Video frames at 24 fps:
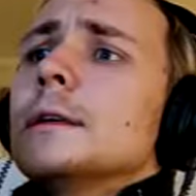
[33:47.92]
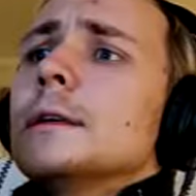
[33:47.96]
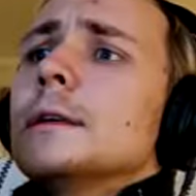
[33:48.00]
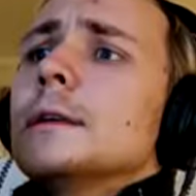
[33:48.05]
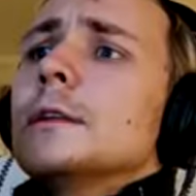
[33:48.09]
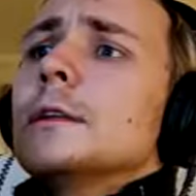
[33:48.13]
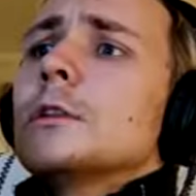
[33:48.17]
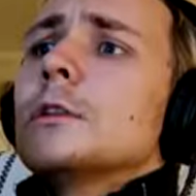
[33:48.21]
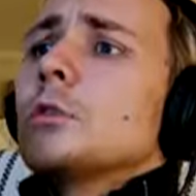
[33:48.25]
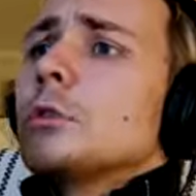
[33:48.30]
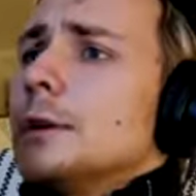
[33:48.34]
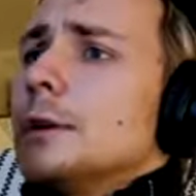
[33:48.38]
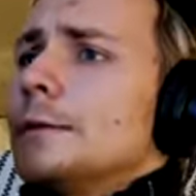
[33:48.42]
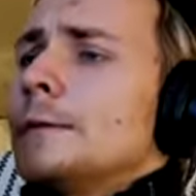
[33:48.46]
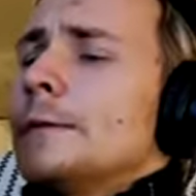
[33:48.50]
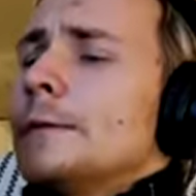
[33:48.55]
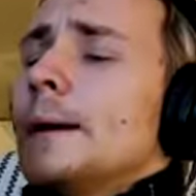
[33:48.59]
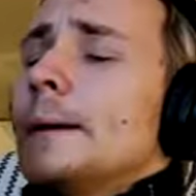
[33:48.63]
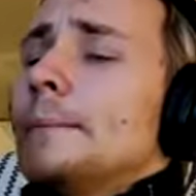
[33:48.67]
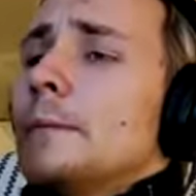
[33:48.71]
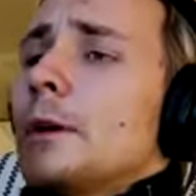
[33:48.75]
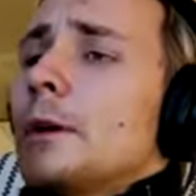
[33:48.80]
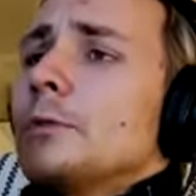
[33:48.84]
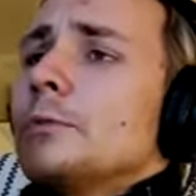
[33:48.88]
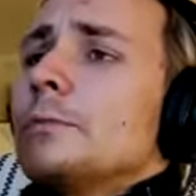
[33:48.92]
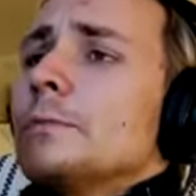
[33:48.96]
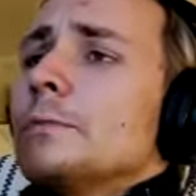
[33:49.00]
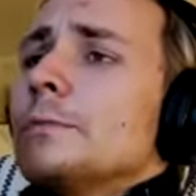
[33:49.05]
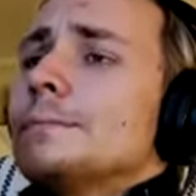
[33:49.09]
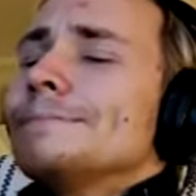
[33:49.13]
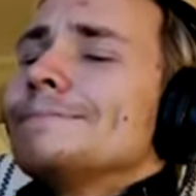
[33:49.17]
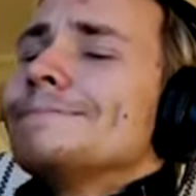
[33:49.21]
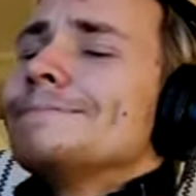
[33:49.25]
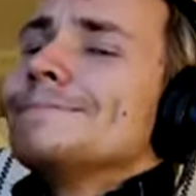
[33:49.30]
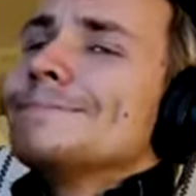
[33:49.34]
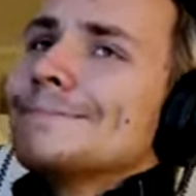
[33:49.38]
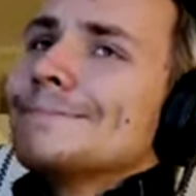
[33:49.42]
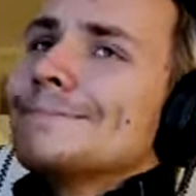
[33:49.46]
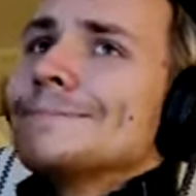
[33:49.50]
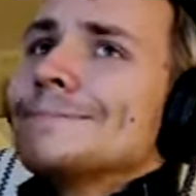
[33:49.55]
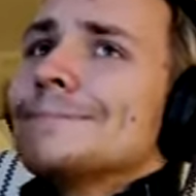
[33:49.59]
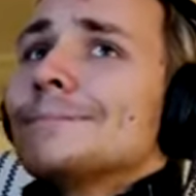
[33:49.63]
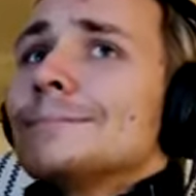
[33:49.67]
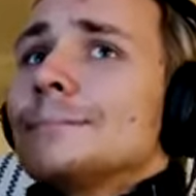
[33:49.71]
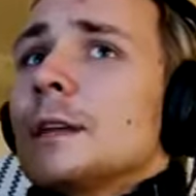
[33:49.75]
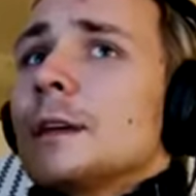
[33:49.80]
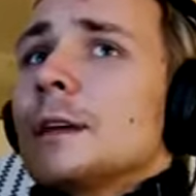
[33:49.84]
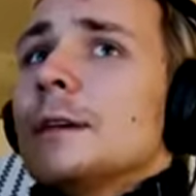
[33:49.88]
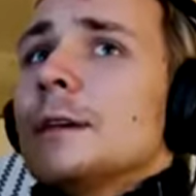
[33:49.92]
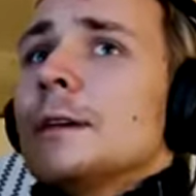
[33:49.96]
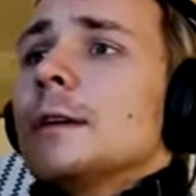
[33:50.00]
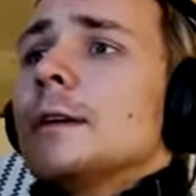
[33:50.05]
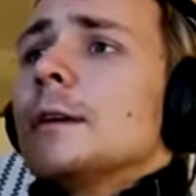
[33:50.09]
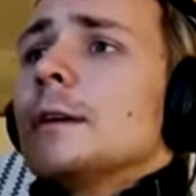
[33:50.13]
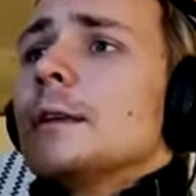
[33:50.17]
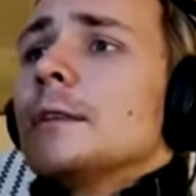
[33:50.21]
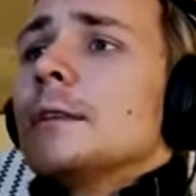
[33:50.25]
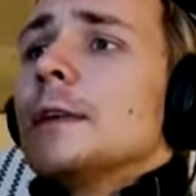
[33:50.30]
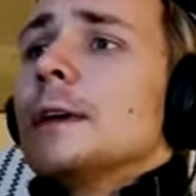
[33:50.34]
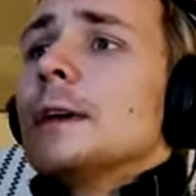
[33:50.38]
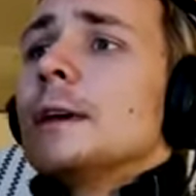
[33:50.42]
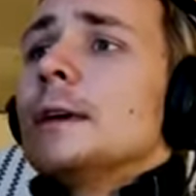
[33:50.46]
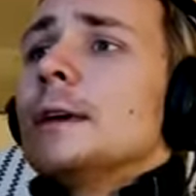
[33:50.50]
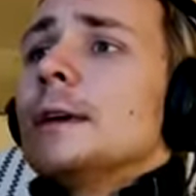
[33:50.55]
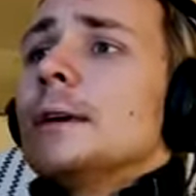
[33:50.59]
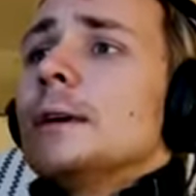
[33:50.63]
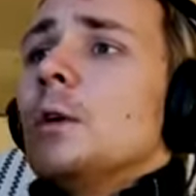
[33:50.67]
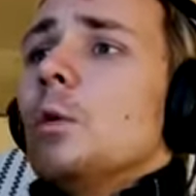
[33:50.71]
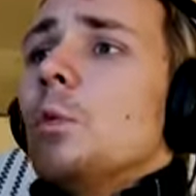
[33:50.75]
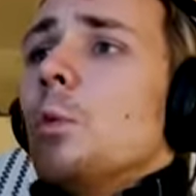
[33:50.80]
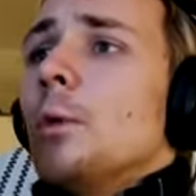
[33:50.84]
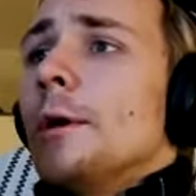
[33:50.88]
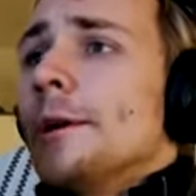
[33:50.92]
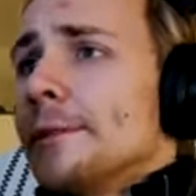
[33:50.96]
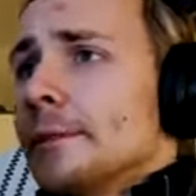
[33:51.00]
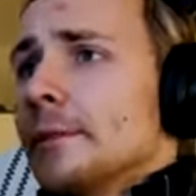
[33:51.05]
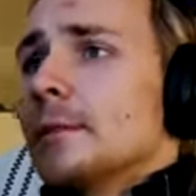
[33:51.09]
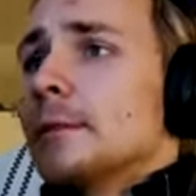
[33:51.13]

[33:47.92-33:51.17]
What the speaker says: sort of. They once